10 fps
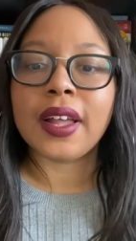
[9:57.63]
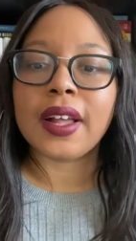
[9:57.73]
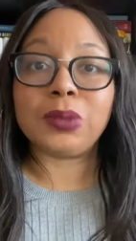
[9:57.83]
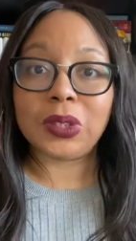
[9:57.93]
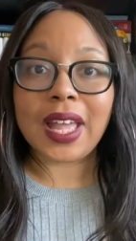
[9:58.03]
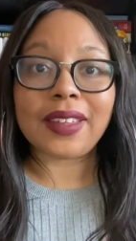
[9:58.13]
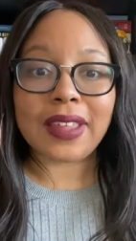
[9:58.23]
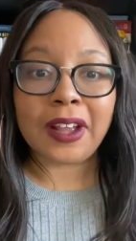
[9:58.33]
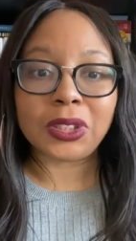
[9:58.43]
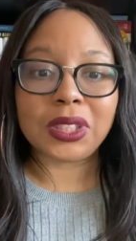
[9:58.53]
Um, so that's
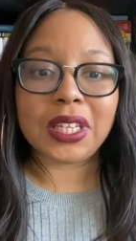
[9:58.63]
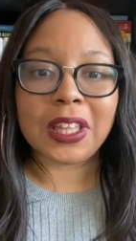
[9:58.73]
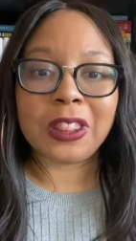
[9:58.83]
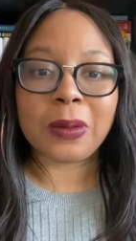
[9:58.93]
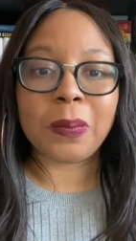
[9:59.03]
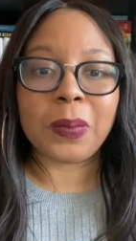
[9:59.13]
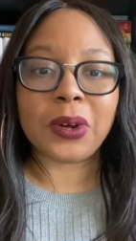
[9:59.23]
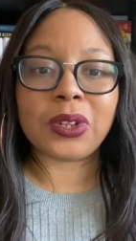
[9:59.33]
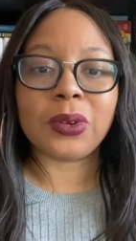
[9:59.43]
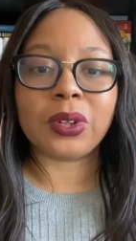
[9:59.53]
actually in the
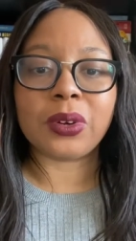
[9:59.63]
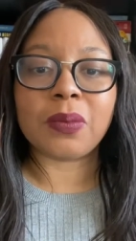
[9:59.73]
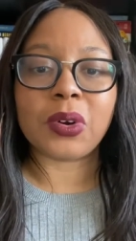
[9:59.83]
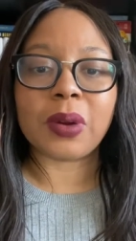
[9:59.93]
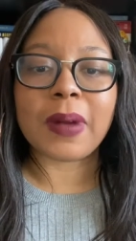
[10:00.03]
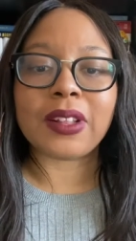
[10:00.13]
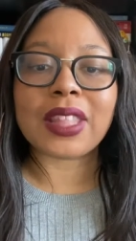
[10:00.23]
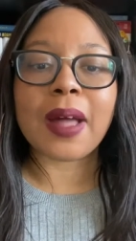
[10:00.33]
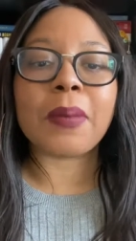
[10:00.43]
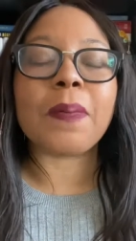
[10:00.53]
book. You'll learn more about
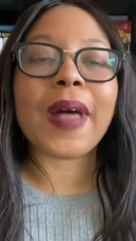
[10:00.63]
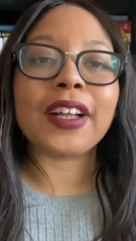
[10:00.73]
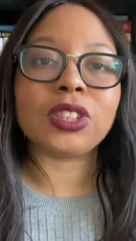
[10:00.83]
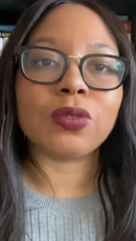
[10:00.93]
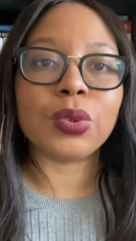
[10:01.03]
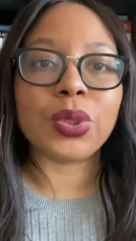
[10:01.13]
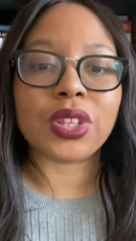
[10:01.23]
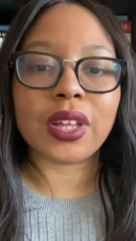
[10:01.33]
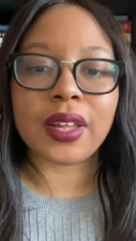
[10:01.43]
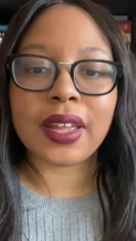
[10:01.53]
that. But back to
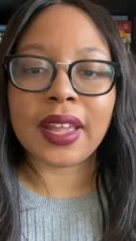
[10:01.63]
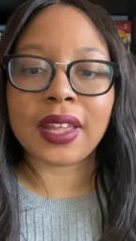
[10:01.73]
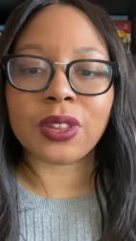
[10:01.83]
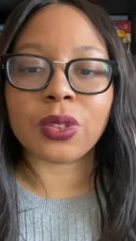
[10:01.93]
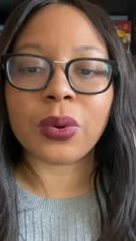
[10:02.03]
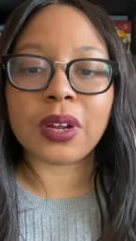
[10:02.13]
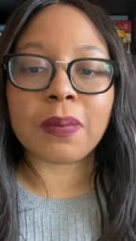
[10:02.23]
Rutha and Thornton